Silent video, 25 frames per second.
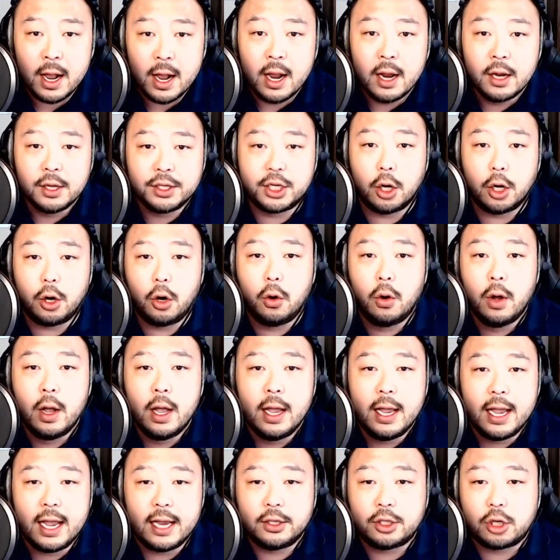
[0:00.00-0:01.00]
So
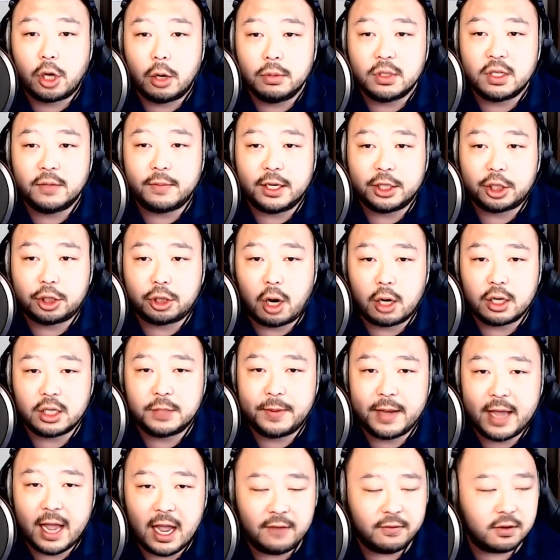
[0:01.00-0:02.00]
in terms of my strongest
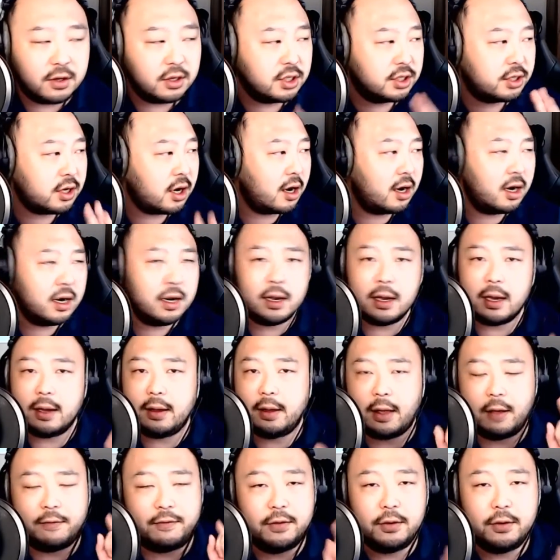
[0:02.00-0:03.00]
behaviors, sorry
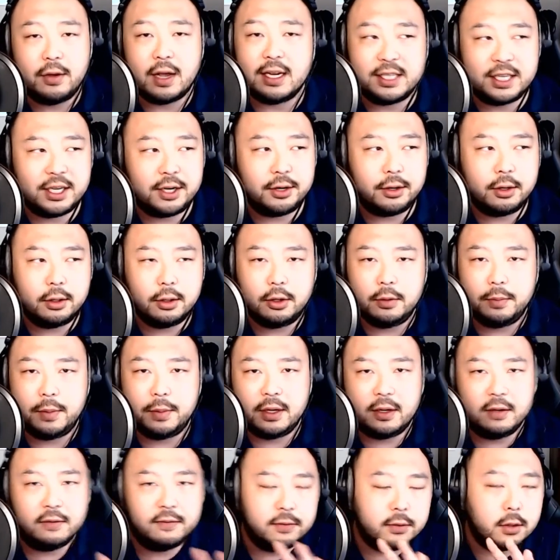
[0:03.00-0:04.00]
if you guys hear a little bit
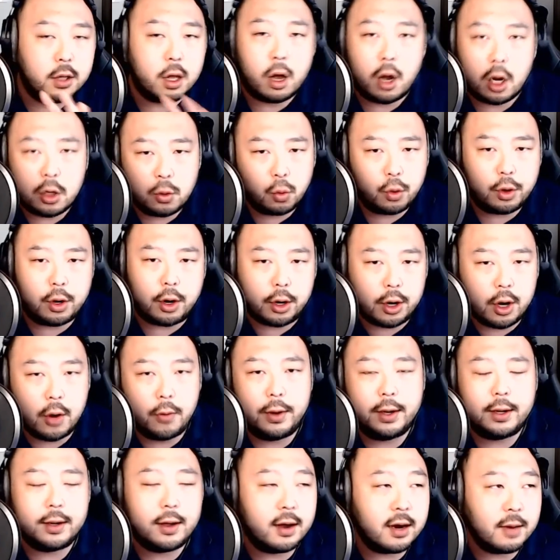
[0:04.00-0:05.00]
of lawn work
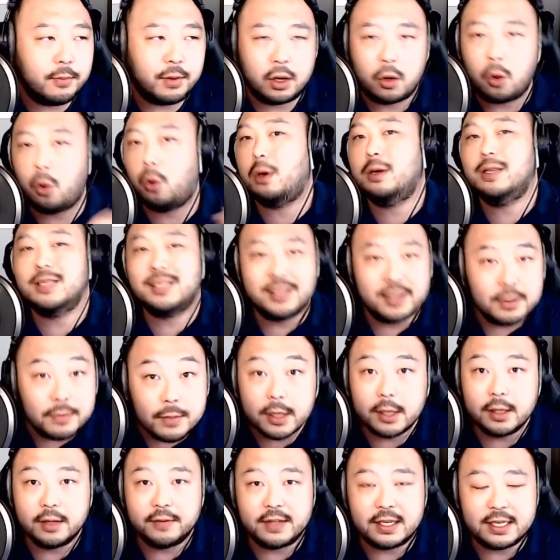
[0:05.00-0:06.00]
going on. I'm recording this in the
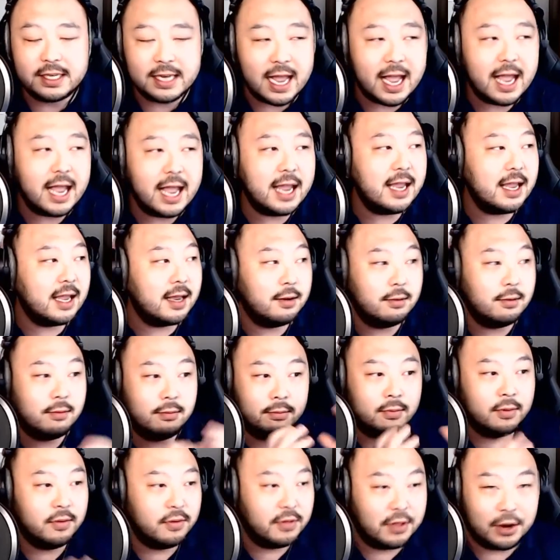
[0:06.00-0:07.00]
middle of the day,
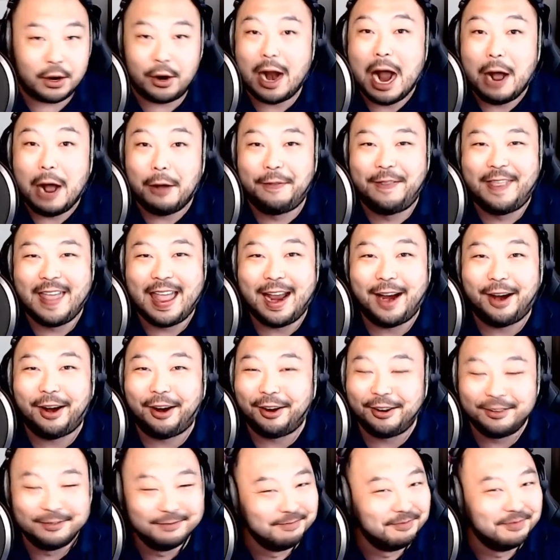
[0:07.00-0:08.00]
and they're out
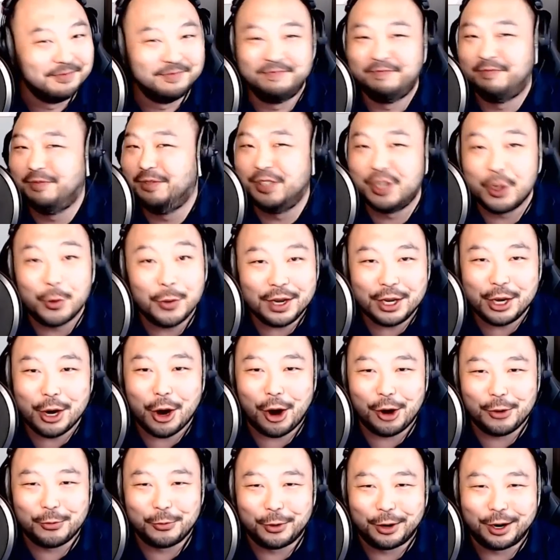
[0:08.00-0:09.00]
there doing
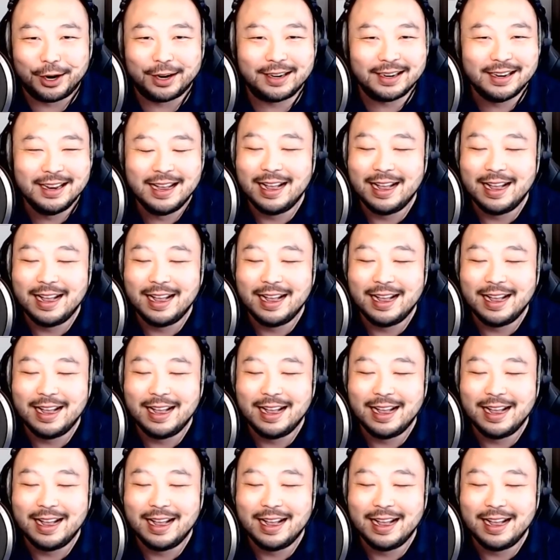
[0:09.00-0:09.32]
yard work.